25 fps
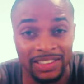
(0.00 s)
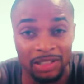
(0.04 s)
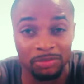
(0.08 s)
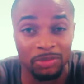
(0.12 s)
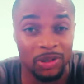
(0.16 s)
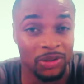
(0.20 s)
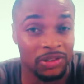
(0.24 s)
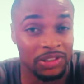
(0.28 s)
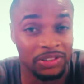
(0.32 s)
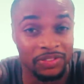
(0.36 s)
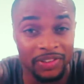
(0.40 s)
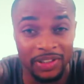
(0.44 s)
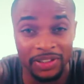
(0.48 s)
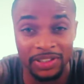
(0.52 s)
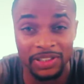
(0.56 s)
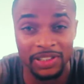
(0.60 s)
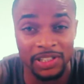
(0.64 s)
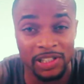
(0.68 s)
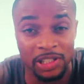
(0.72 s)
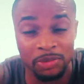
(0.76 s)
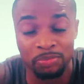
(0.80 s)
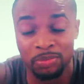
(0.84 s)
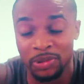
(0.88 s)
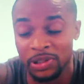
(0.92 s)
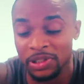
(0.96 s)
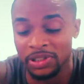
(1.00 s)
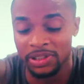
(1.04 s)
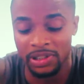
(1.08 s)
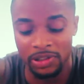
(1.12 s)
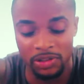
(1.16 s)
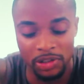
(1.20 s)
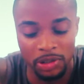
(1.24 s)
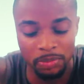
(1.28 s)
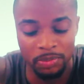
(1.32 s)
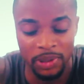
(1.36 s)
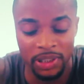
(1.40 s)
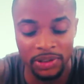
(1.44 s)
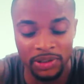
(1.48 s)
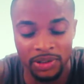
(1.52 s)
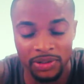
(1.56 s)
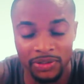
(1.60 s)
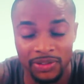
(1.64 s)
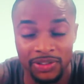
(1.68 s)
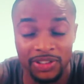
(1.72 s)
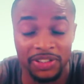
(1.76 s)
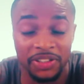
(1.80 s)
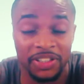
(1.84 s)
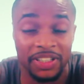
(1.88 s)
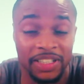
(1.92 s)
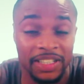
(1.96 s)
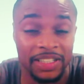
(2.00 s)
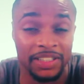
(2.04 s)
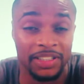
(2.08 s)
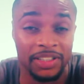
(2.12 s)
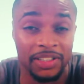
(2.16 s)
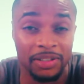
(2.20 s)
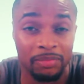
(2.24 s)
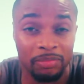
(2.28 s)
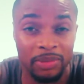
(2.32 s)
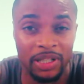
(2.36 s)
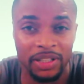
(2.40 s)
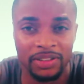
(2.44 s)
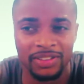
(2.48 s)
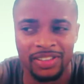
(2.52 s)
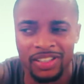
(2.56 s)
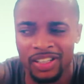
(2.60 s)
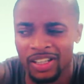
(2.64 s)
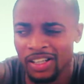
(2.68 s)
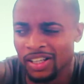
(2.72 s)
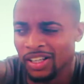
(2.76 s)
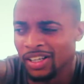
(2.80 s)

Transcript: I'm only running this pre-sale special until the end of the month.